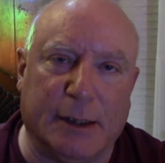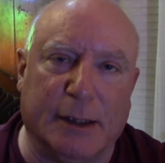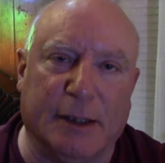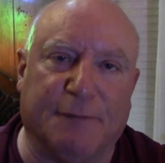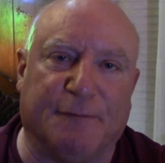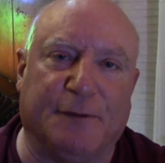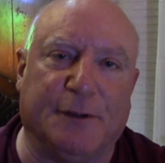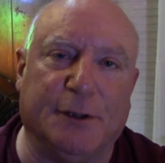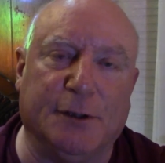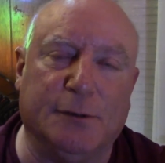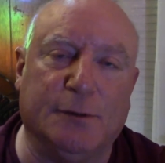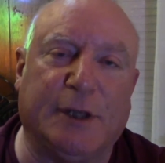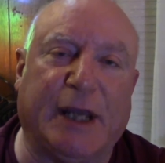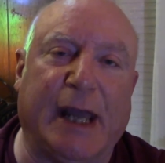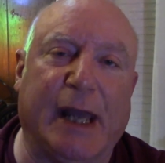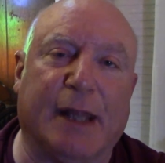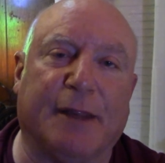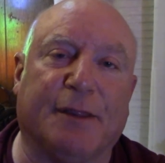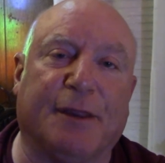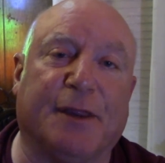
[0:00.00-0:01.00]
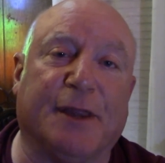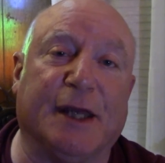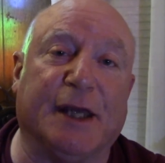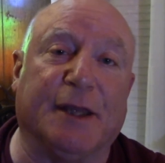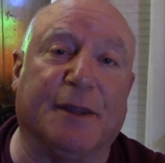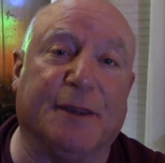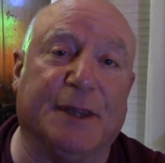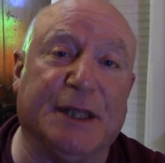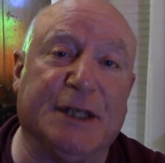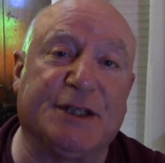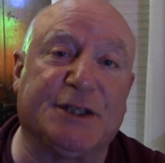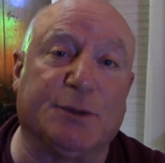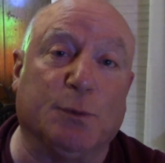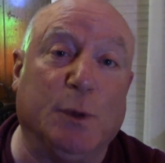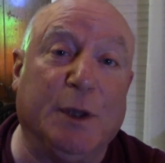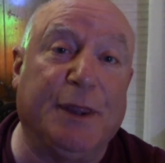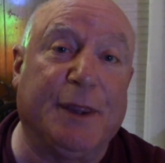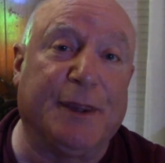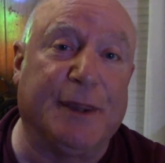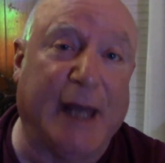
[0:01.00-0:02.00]
If you can think this
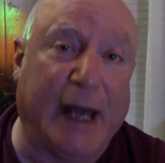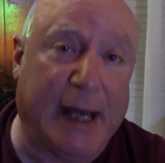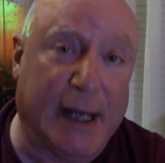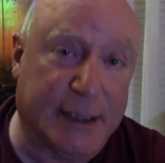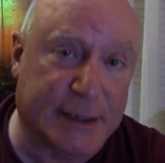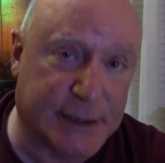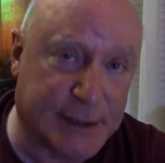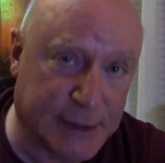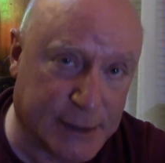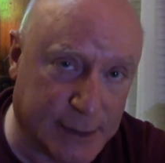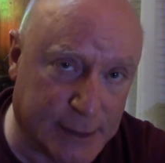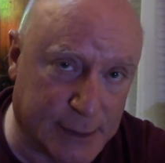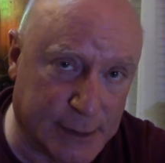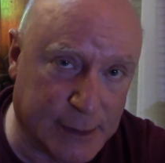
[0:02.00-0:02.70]
with that,